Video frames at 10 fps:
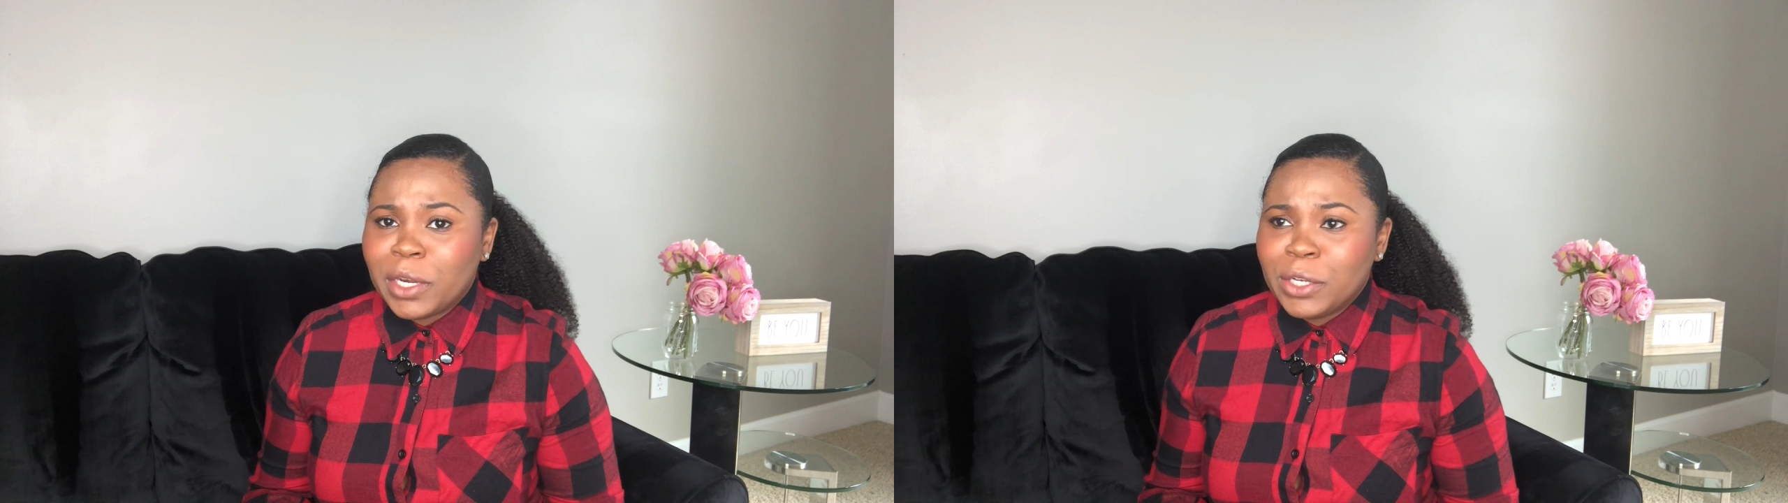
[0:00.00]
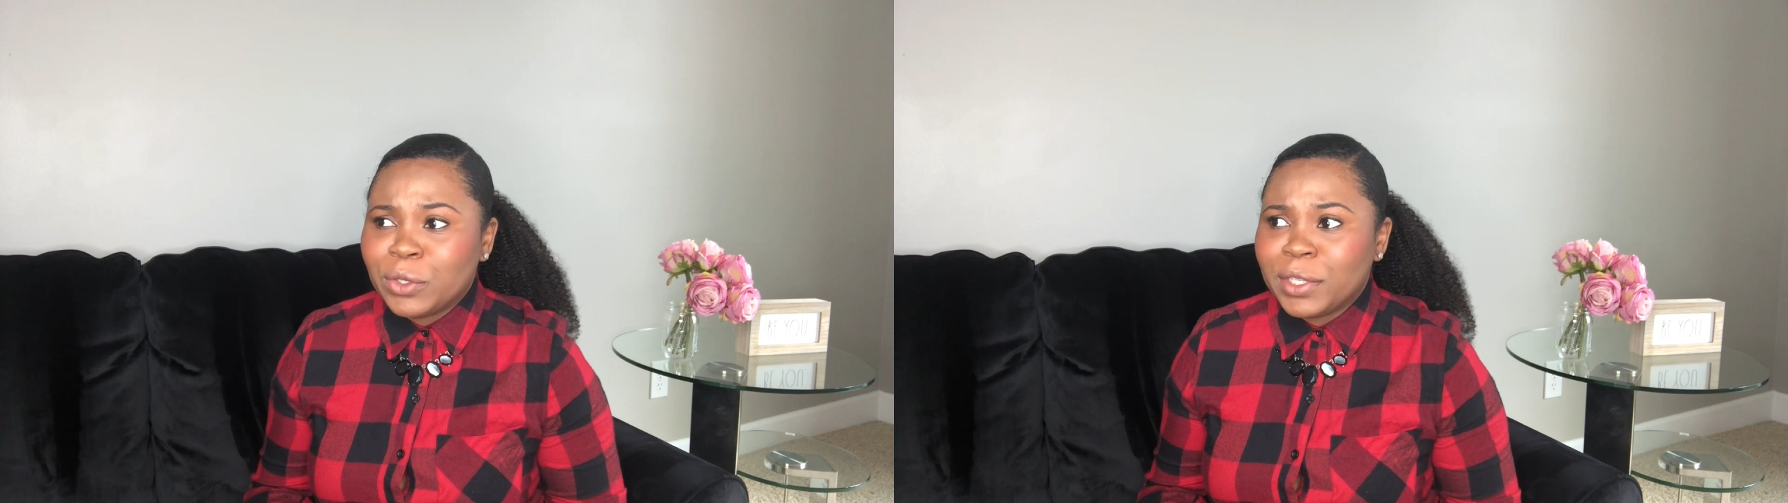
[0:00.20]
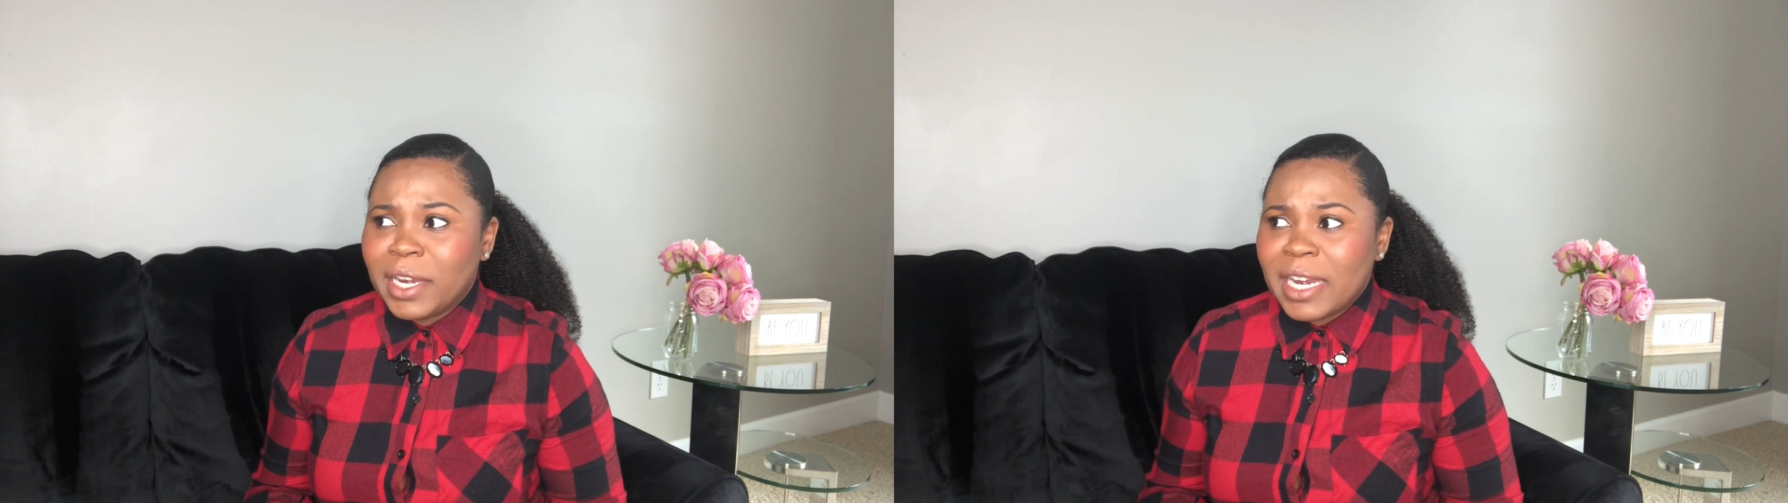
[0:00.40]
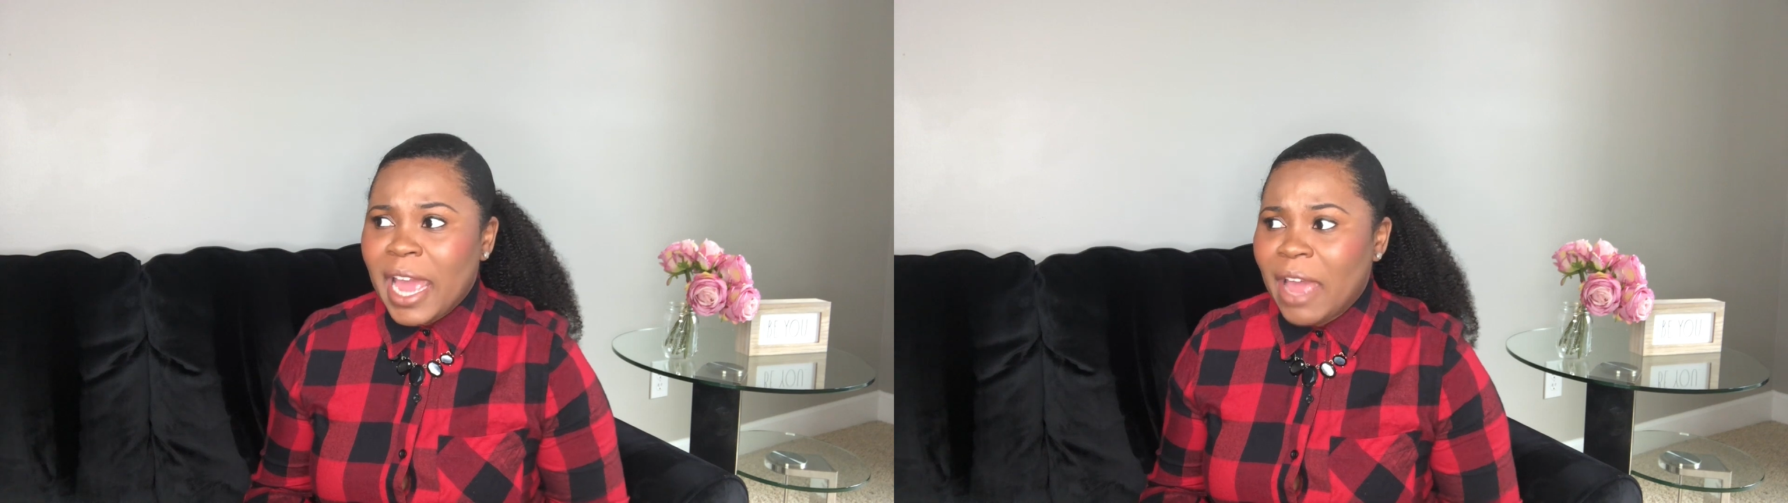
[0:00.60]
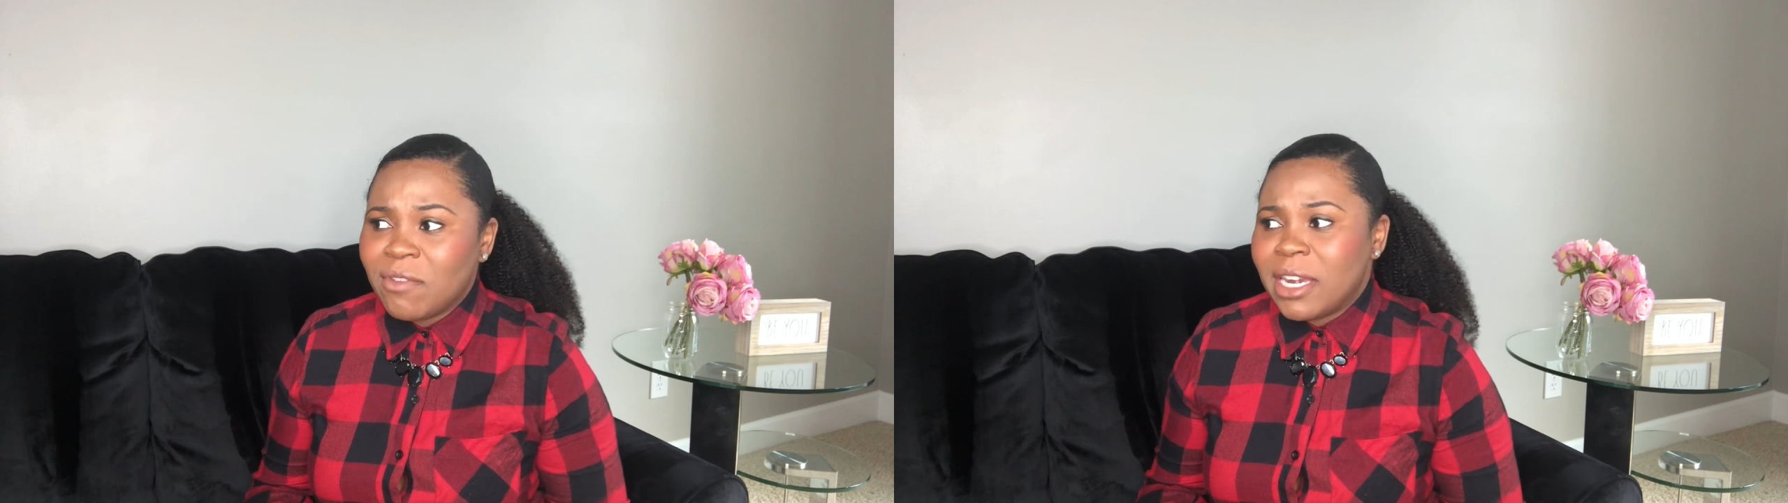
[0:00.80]
interested in
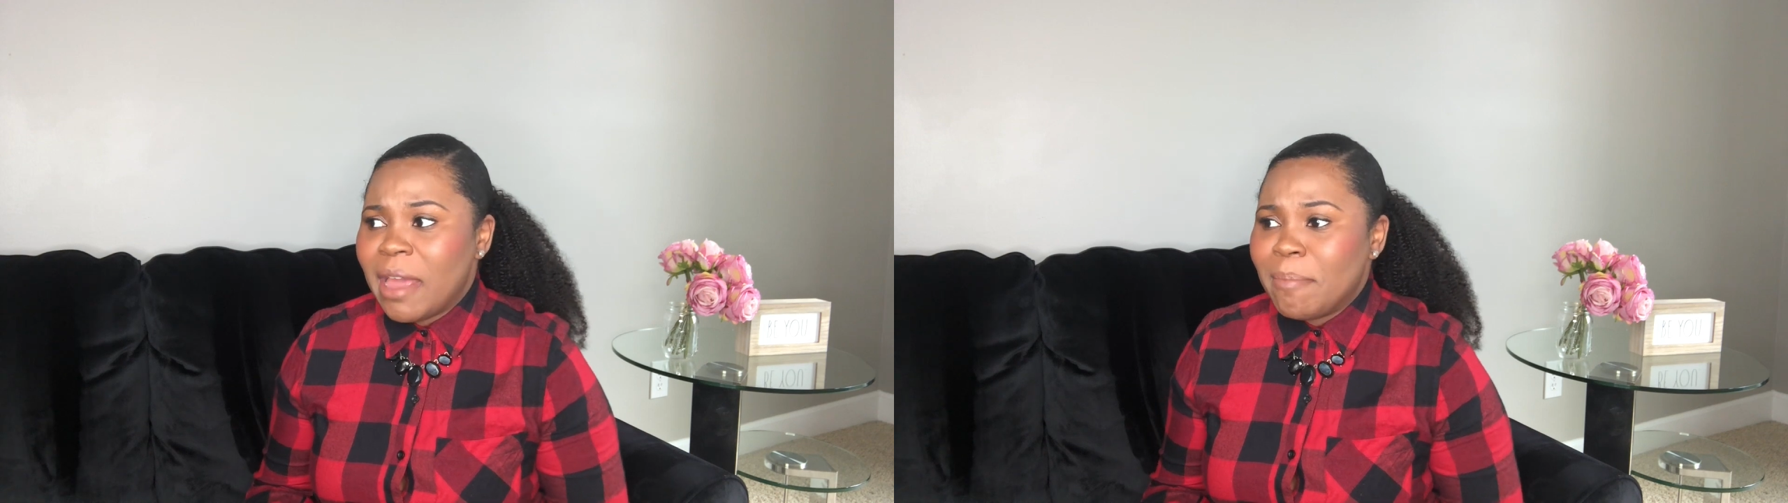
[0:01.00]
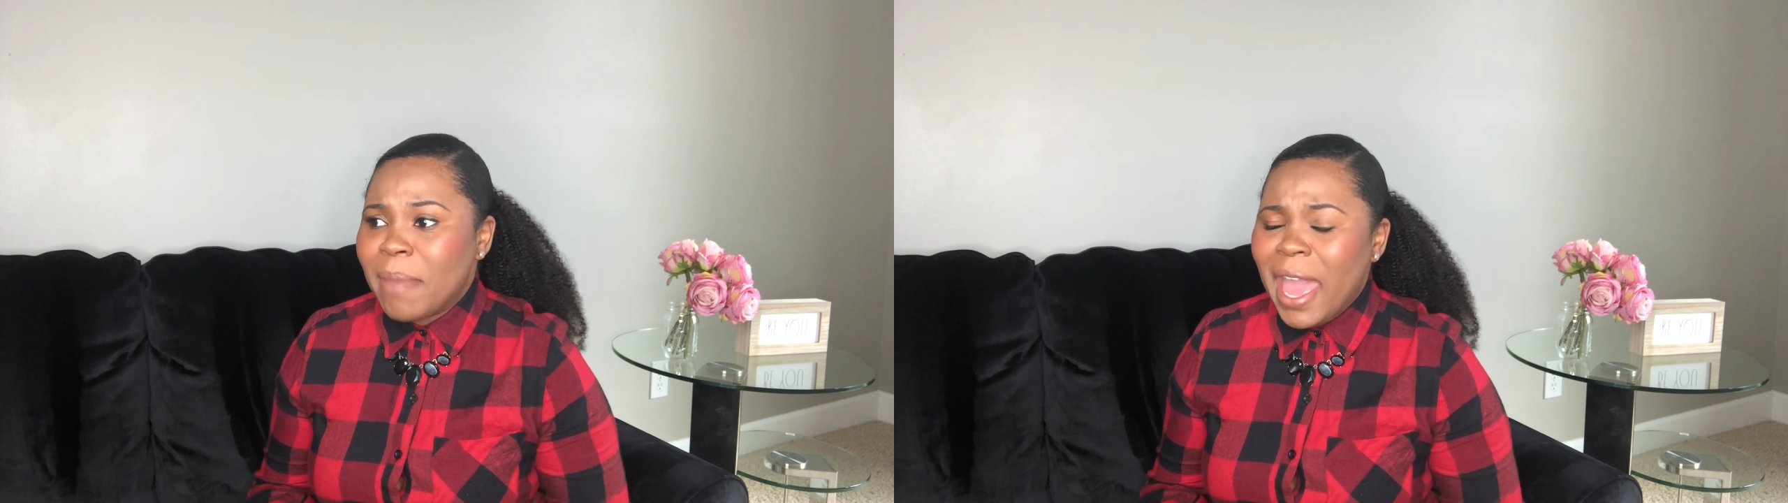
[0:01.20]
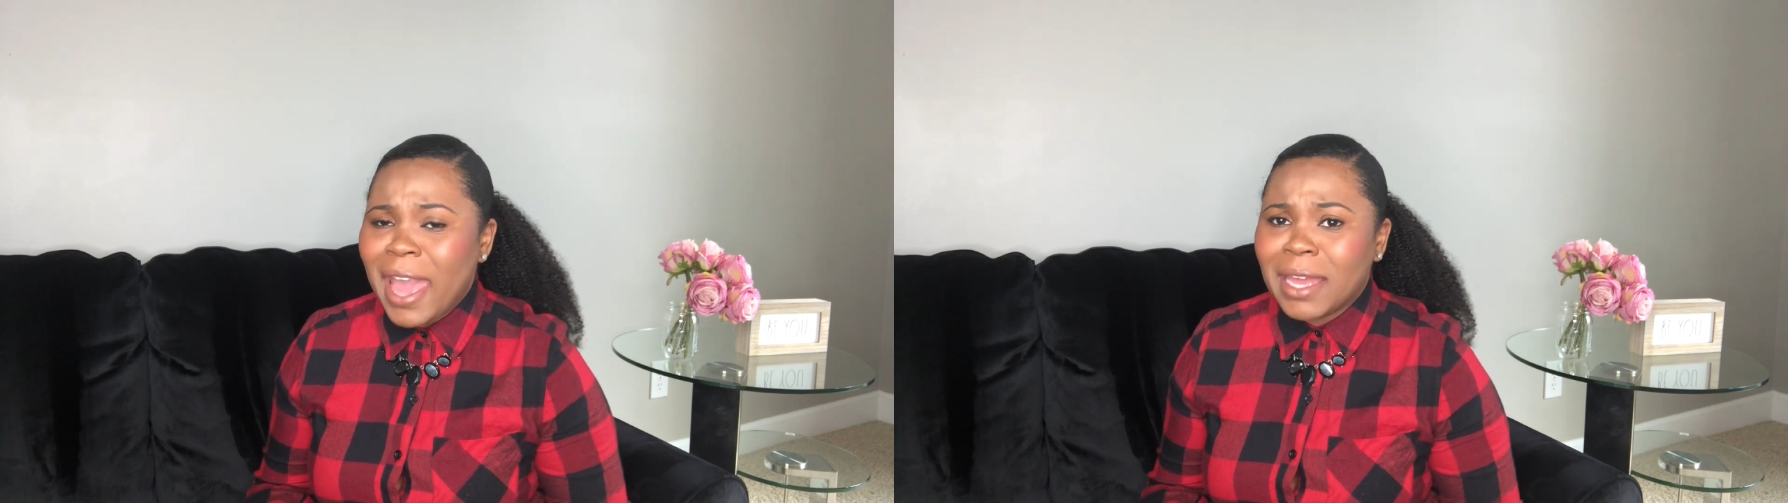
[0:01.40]
having that bag,